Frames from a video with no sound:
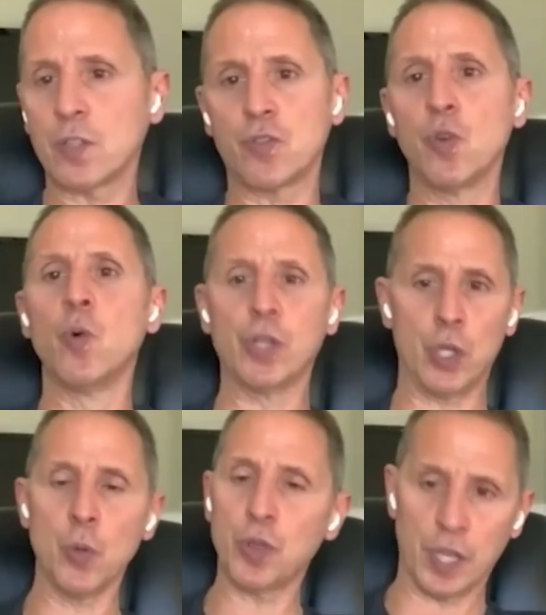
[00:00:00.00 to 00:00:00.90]
us through what
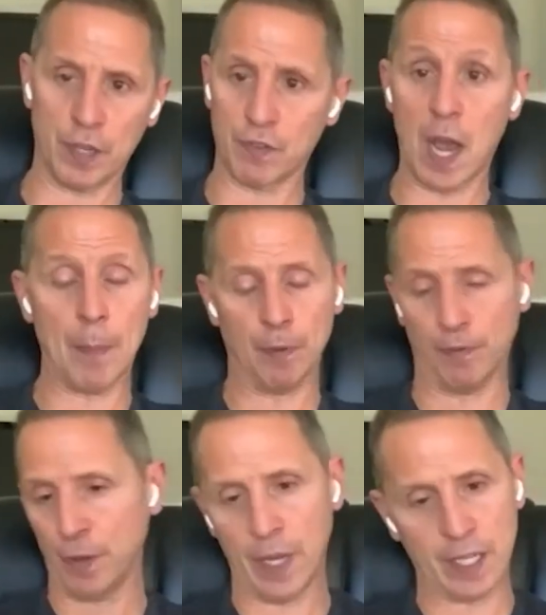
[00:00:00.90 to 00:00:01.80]
you think of copper
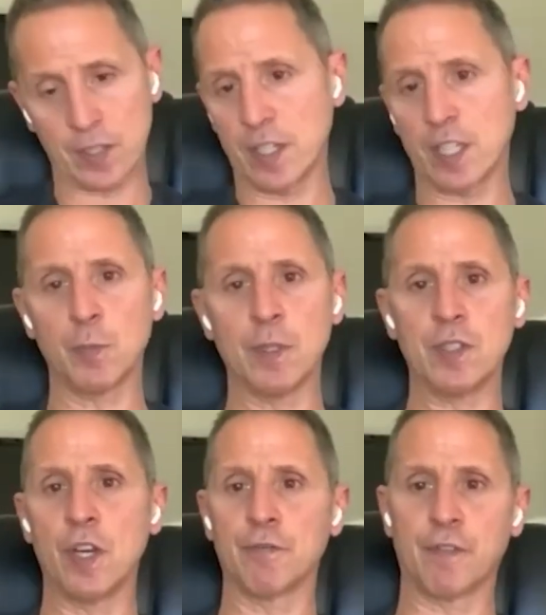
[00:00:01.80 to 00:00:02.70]
for the next six
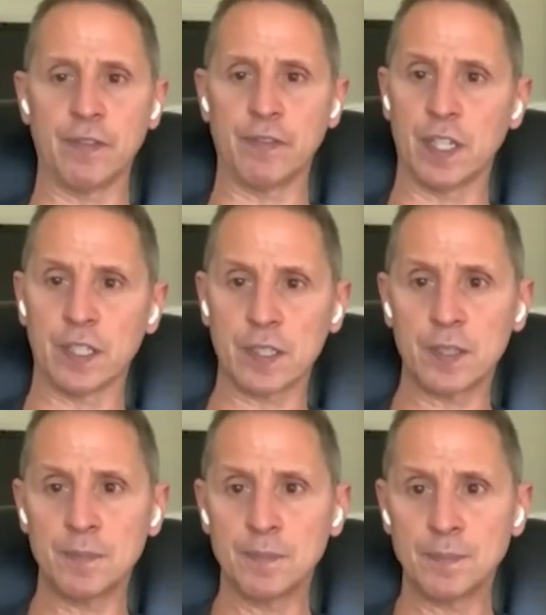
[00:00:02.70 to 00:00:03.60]
months, year, five years.
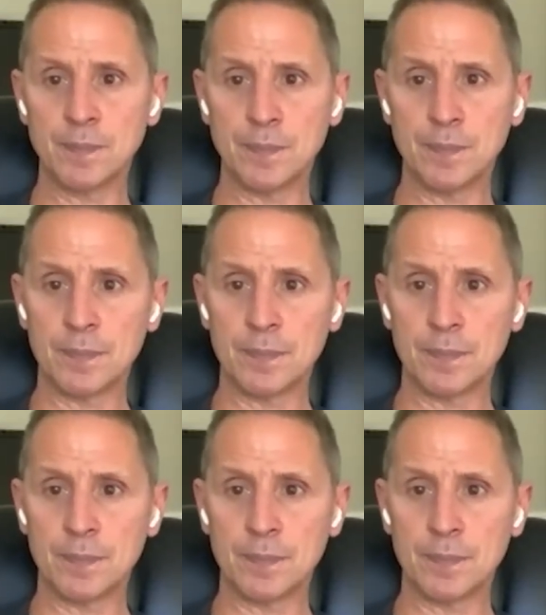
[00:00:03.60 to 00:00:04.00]
Well,